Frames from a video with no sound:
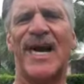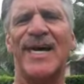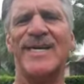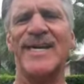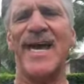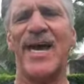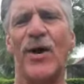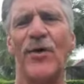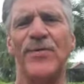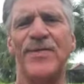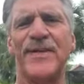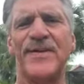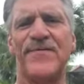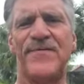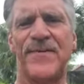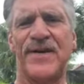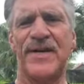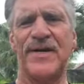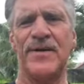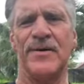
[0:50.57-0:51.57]
unhealthy
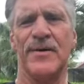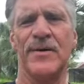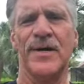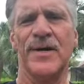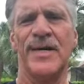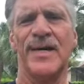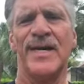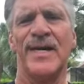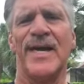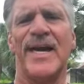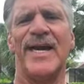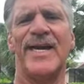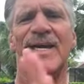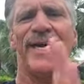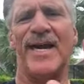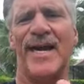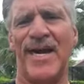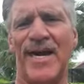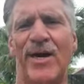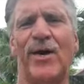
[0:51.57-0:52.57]
fear and
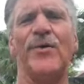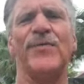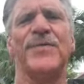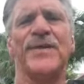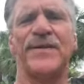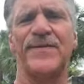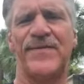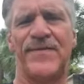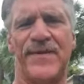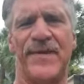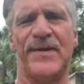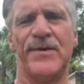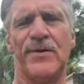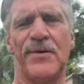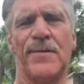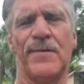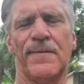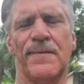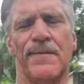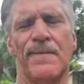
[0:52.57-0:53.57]
a healthy fear.